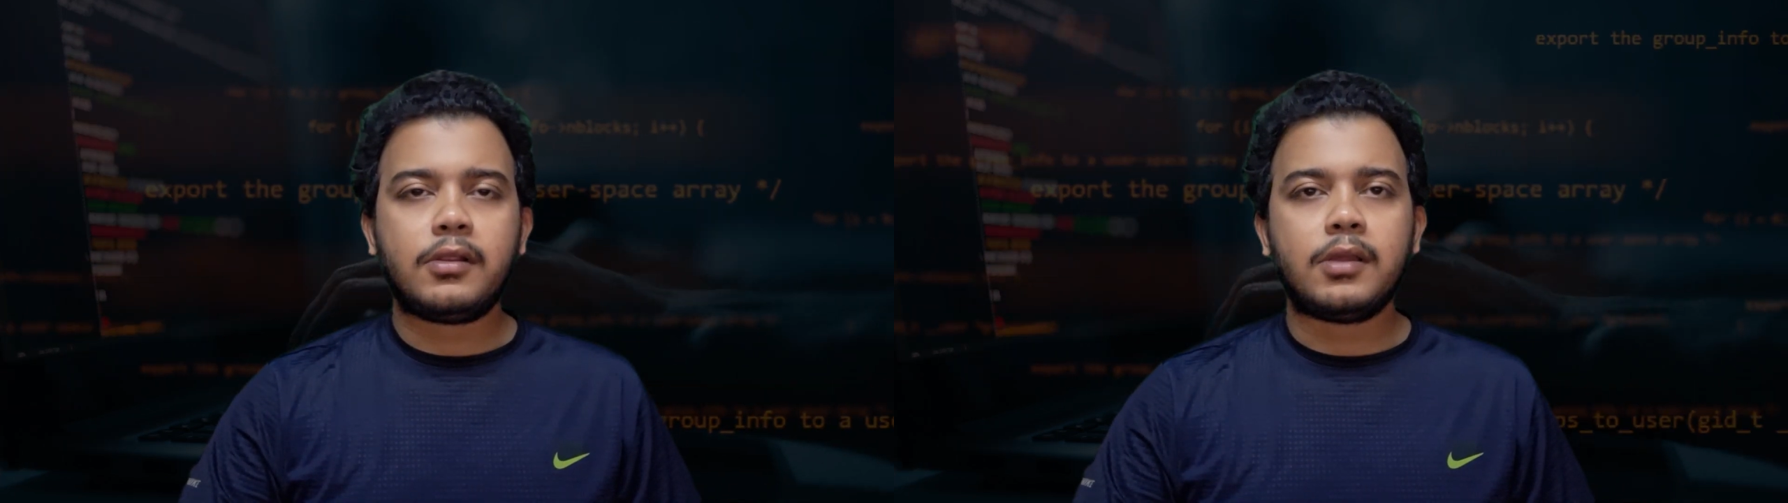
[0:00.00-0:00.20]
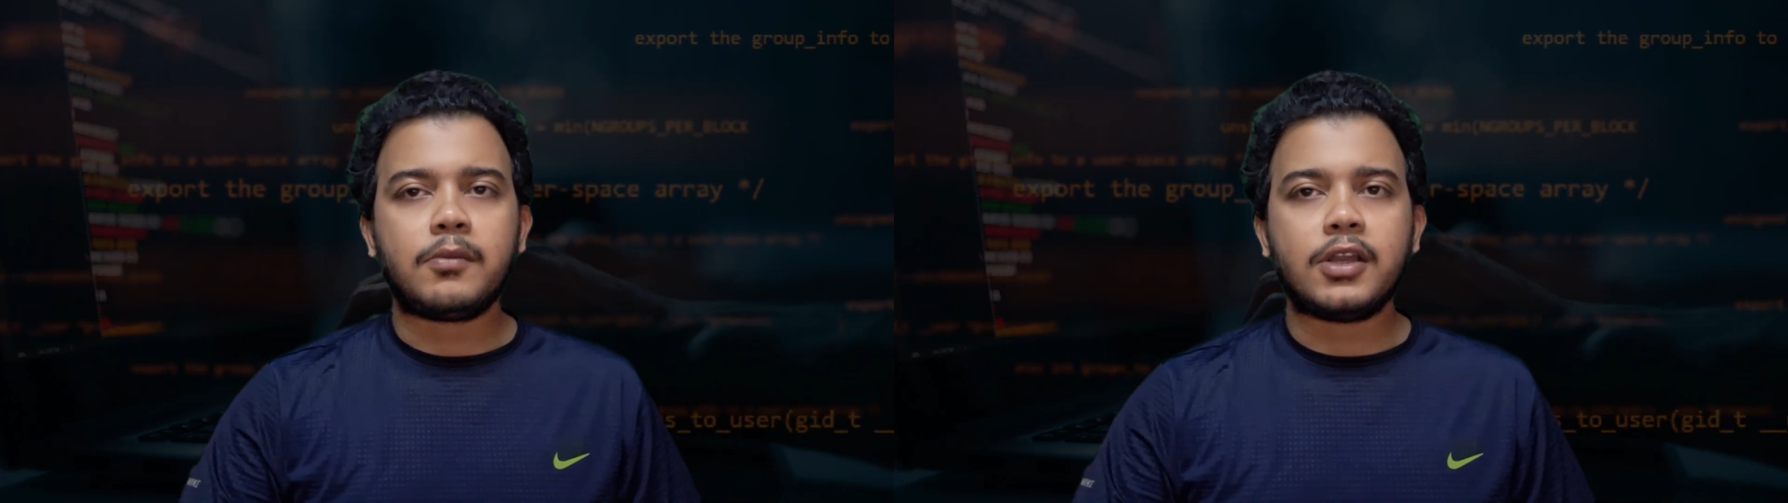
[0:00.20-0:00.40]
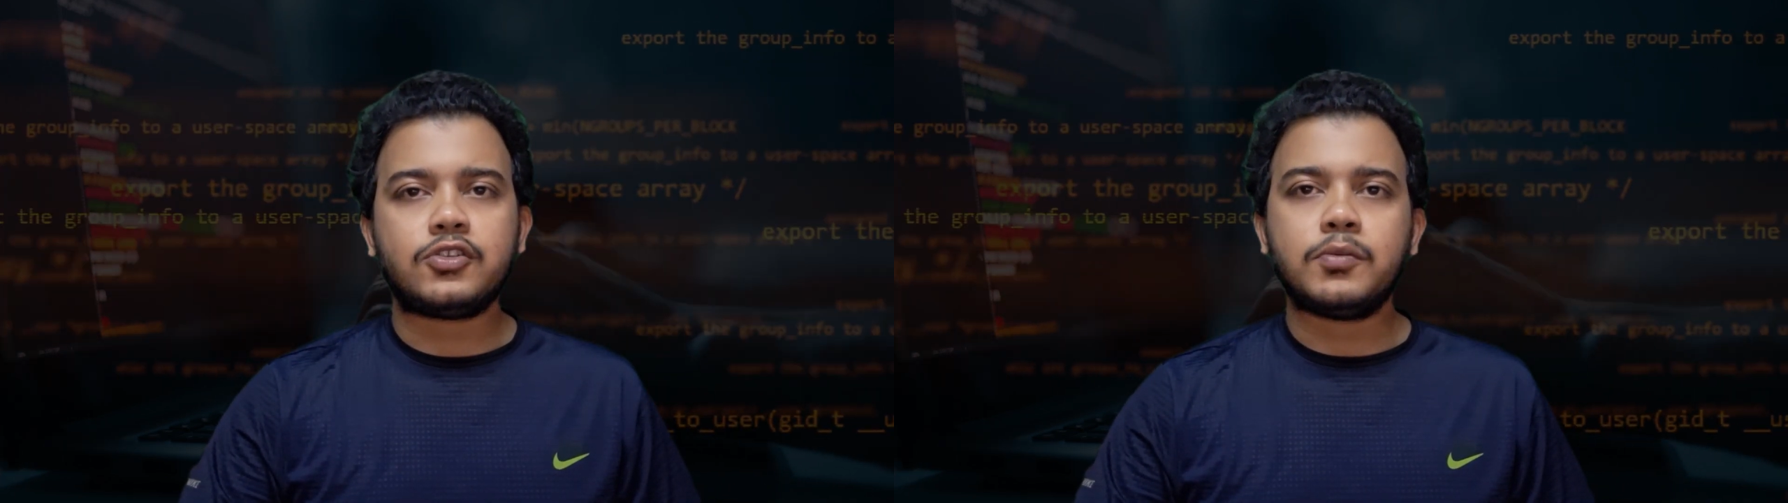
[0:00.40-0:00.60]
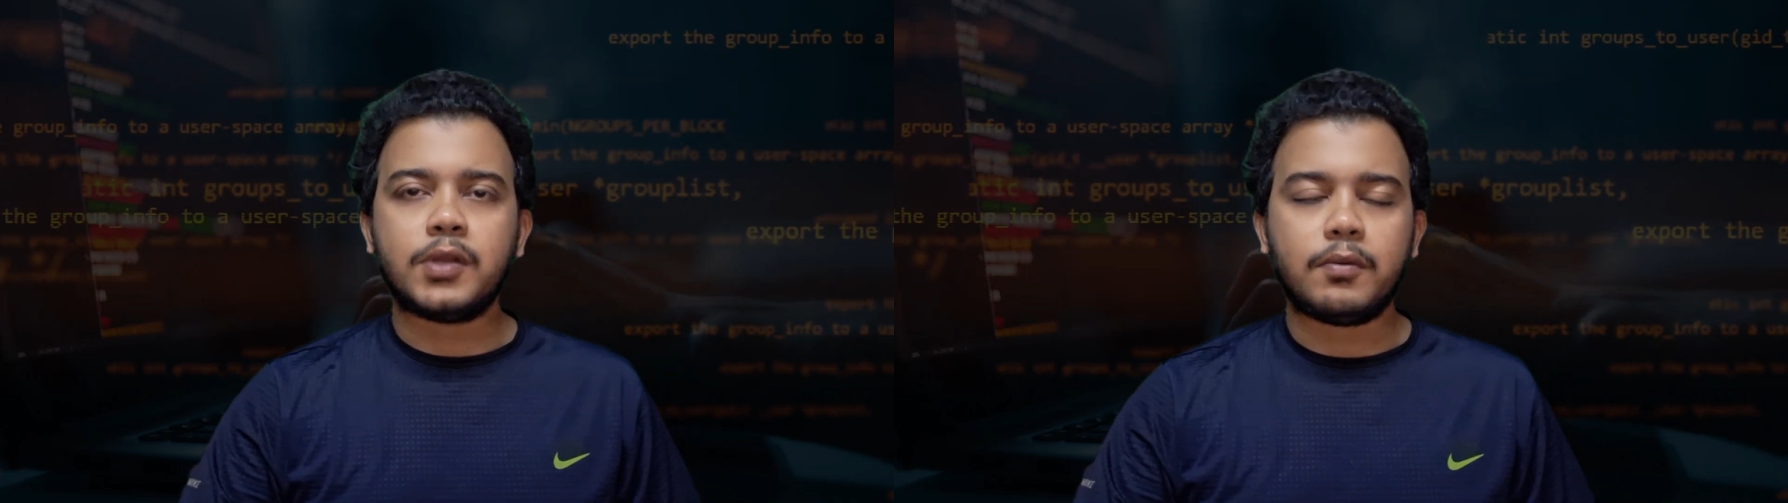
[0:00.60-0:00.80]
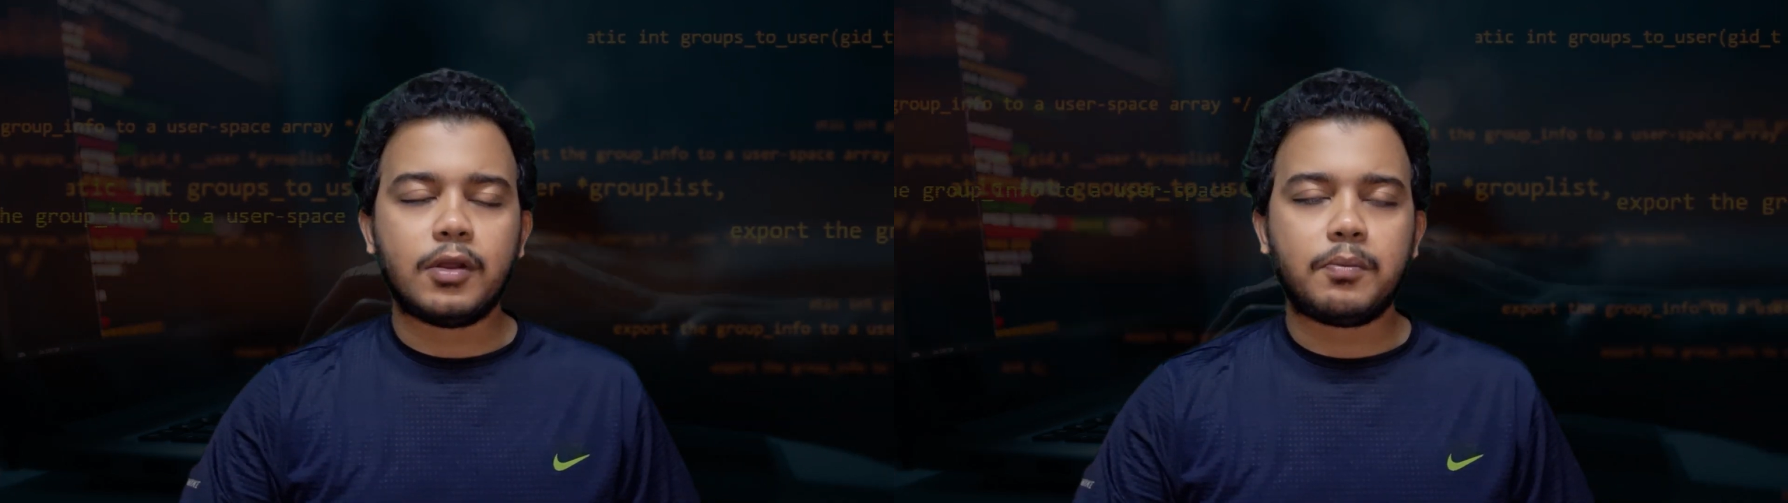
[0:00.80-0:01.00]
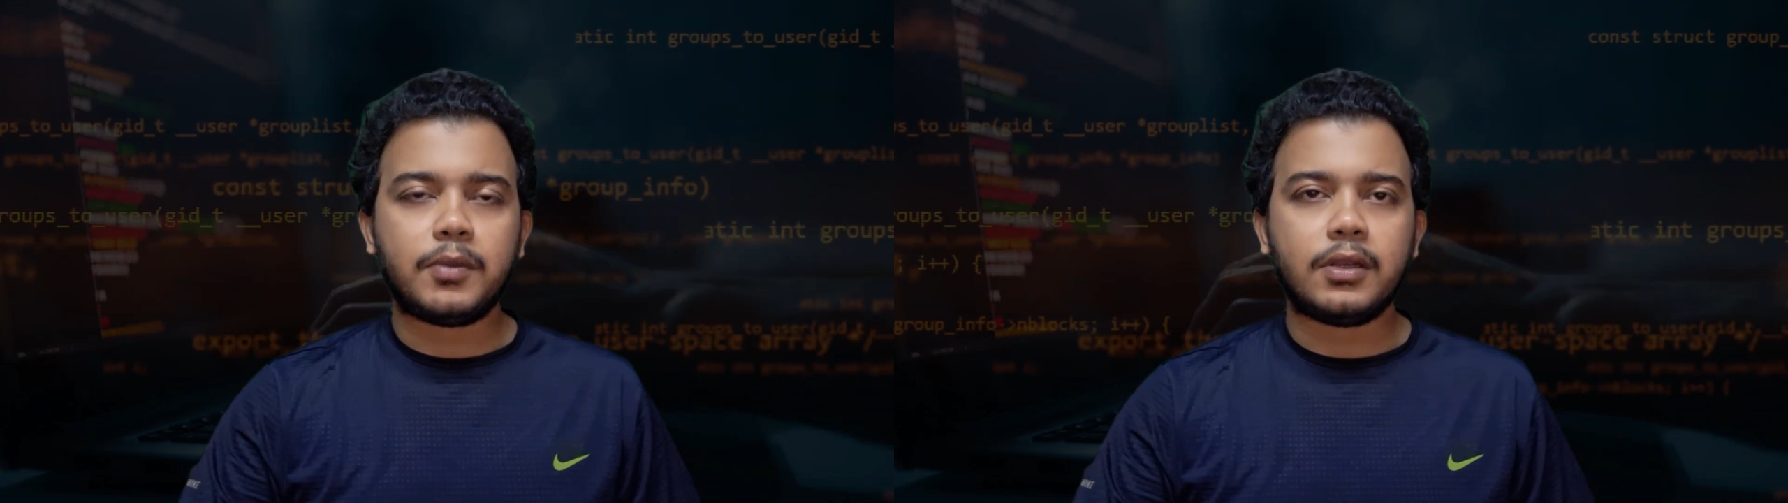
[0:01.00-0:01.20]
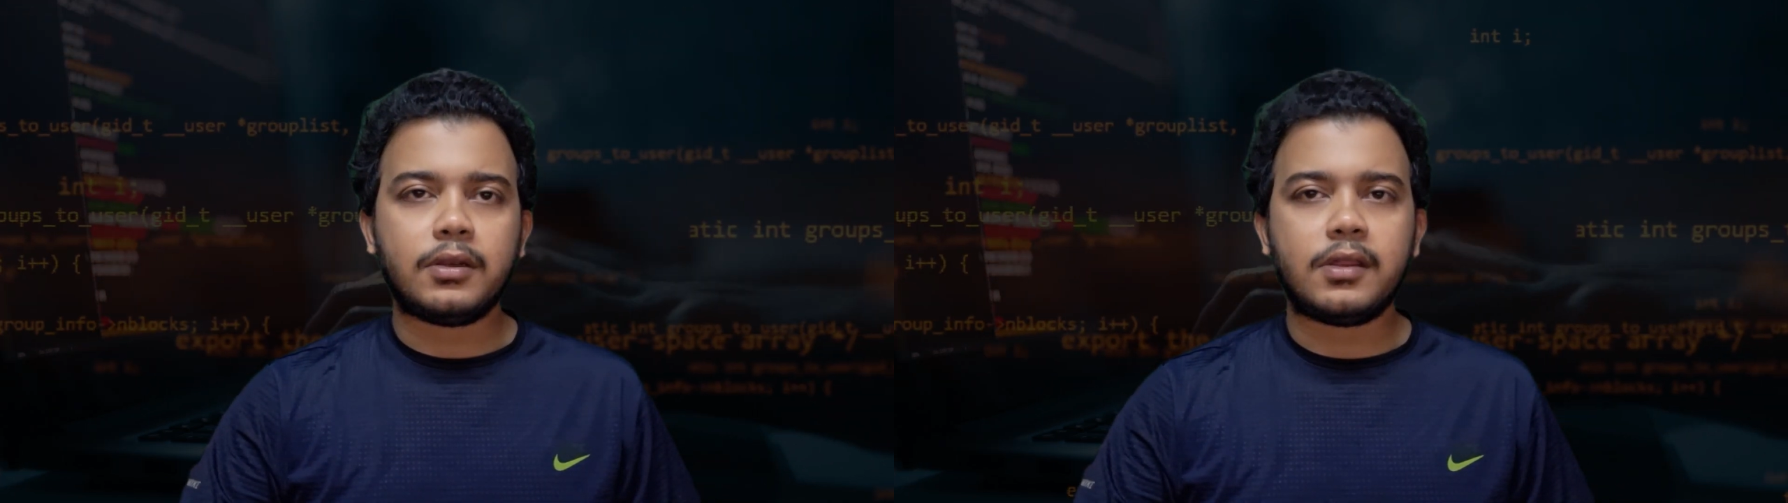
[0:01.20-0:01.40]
theme custom development,